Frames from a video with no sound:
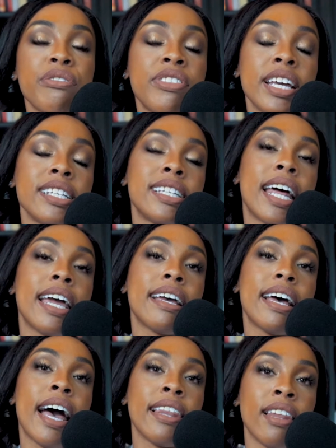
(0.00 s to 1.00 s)
things that
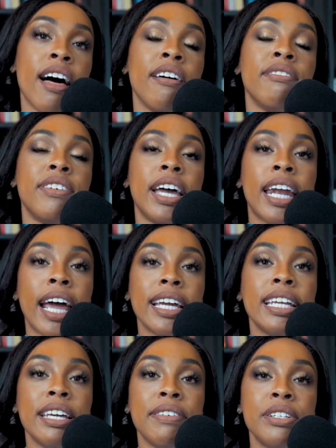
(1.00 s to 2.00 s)
I love, and I
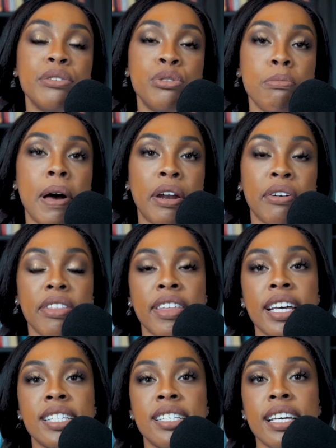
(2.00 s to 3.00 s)
can even do better at
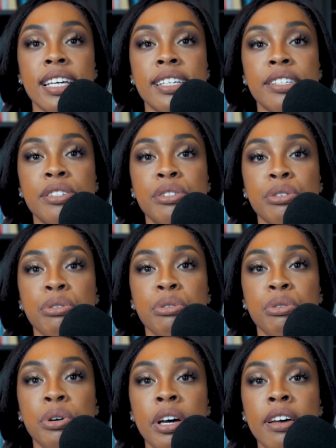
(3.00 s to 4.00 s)
this, is
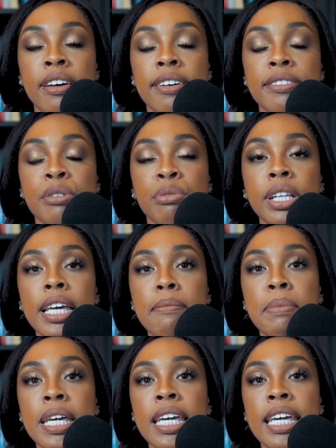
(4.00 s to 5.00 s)
to really
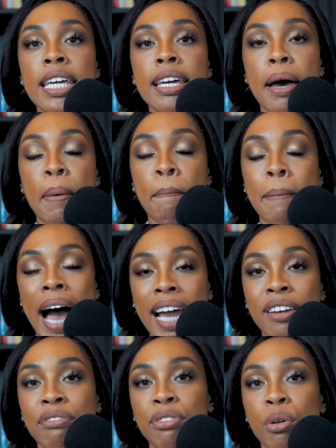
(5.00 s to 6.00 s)
be
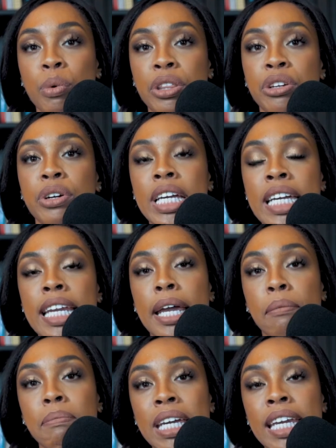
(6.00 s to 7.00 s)
mindful with your
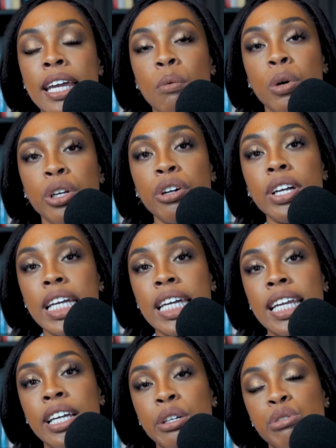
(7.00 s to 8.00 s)
eating. Meaning when you're
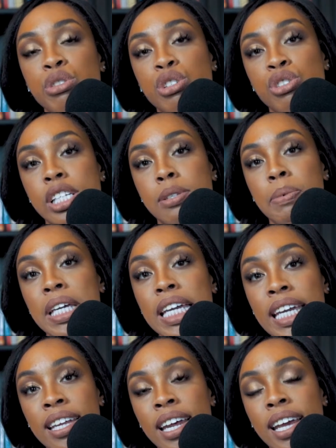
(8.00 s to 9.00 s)
eating, you should just be
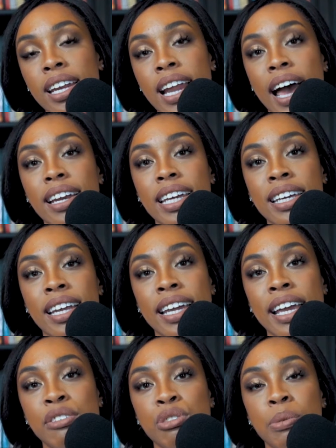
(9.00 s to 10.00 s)
eating, not
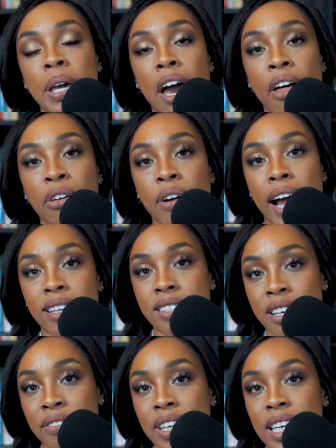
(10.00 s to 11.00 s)
eating and doing other
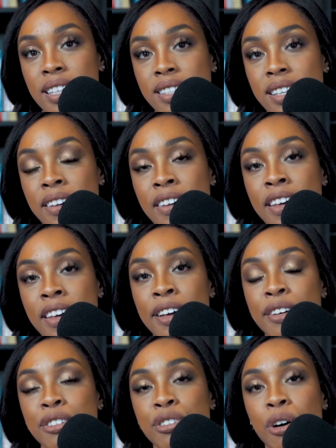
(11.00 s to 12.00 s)
activities.
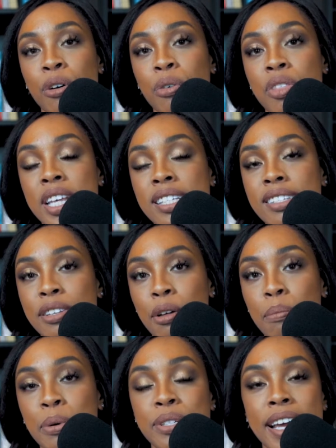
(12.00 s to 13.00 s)
So this
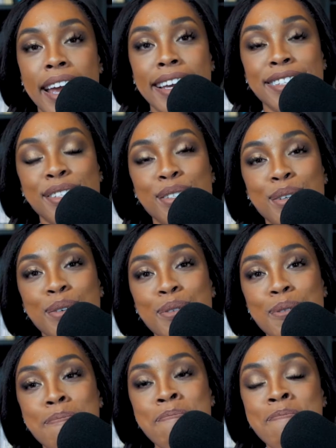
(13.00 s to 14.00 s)
still pertains
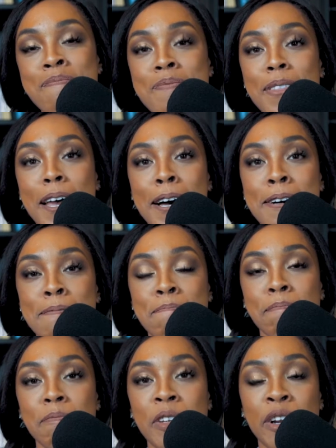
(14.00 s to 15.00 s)
to,
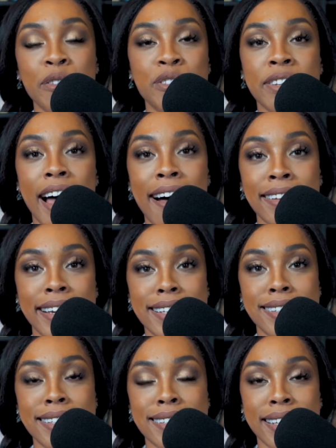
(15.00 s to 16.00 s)
to the holiday
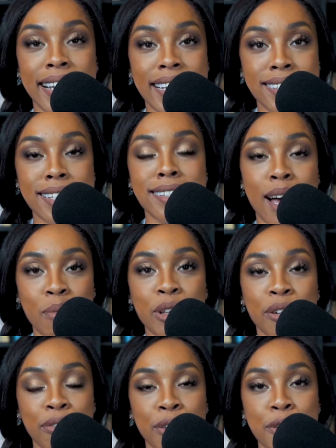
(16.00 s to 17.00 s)
season. Like sit down with
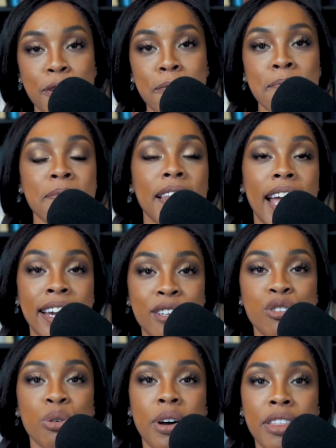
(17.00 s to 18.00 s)
your food and
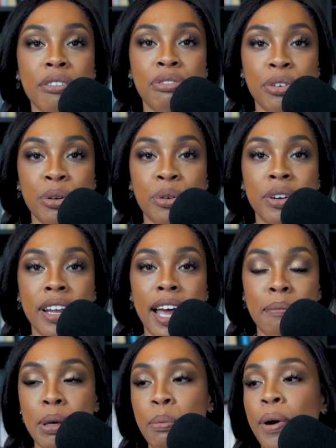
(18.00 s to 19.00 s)
enjoy the food
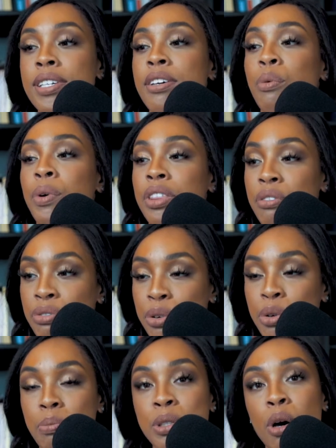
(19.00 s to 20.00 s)
and be present with the
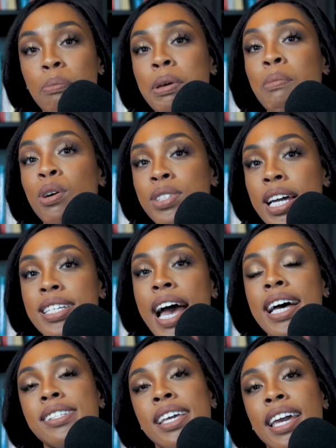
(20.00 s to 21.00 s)
food, but don't be
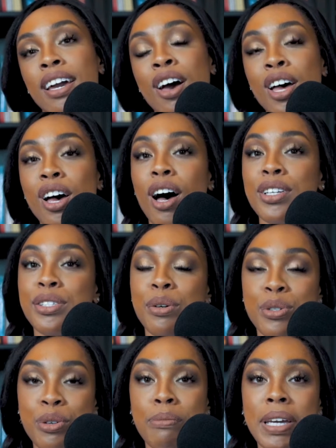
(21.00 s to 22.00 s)
multitasking on
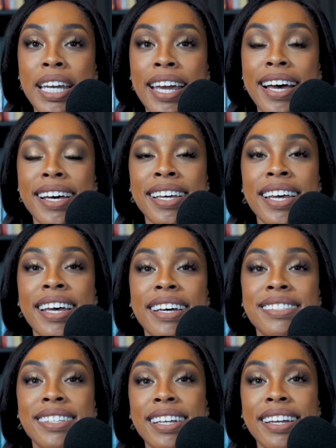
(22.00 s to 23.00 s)
social media,
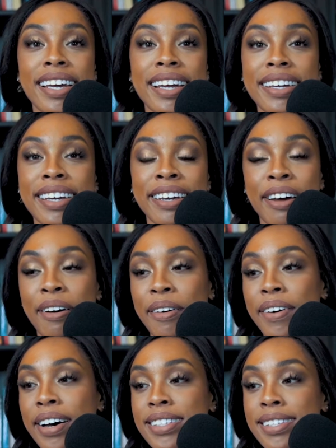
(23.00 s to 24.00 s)
sending
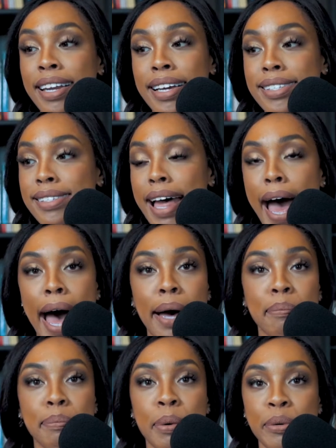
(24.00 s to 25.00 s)
a
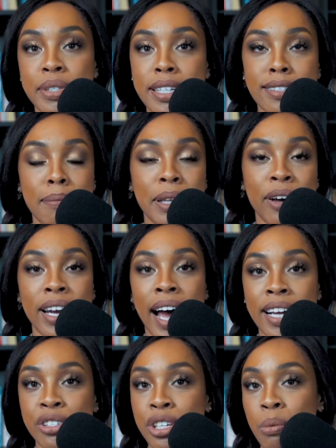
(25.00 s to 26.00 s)
snap, posting something on
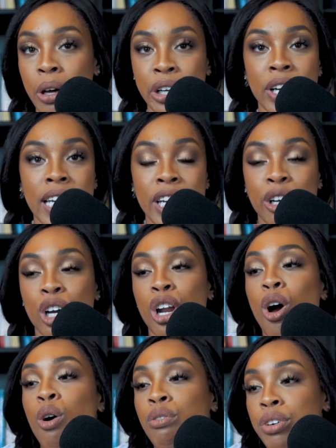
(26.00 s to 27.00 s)
IG while you're eating. You're going
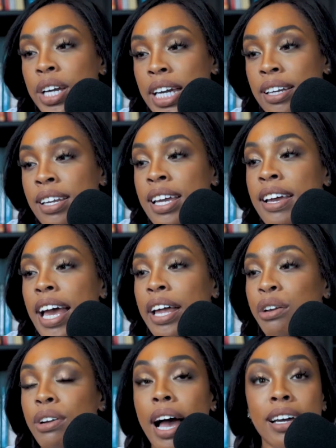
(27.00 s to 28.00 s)
to overeat
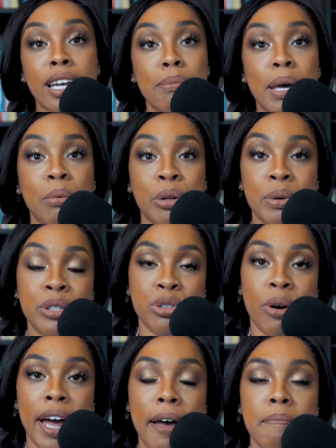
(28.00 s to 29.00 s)
and you're not going to be able to
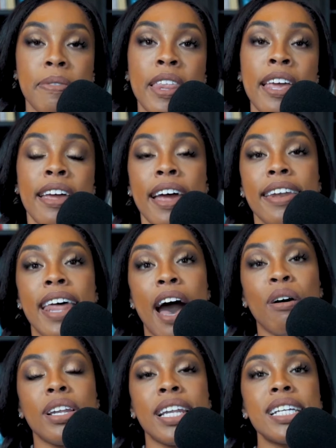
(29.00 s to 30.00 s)
enjoy it.
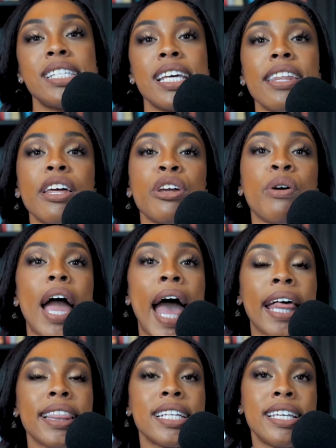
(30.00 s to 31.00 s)
Now, let's say that you're
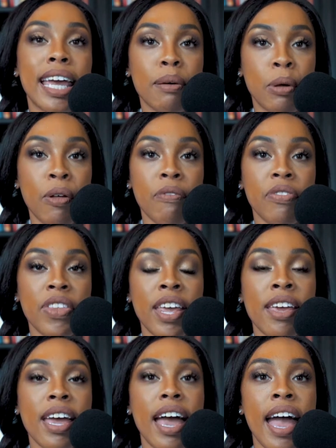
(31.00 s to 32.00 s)
at the table
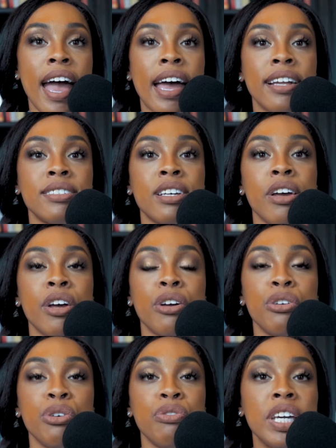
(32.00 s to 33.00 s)
and
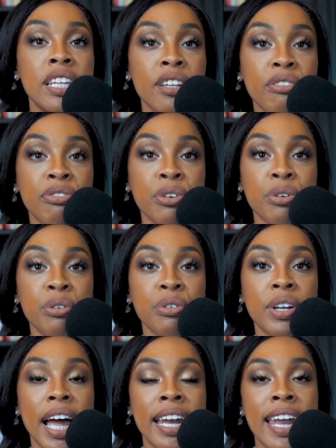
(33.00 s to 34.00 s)
you've eaten the
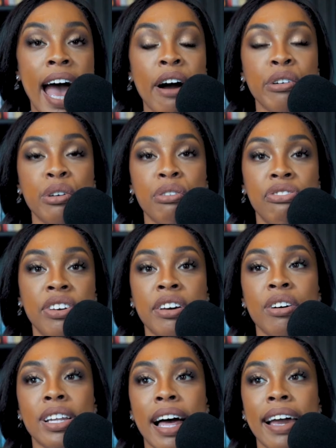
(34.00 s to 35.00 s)
food and now you
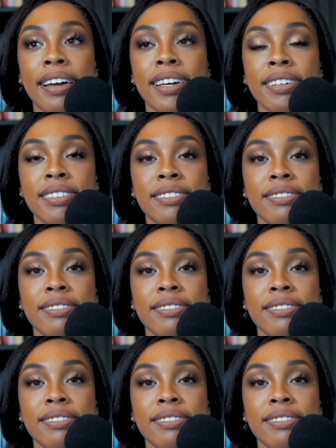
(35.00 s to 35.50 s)
feel like,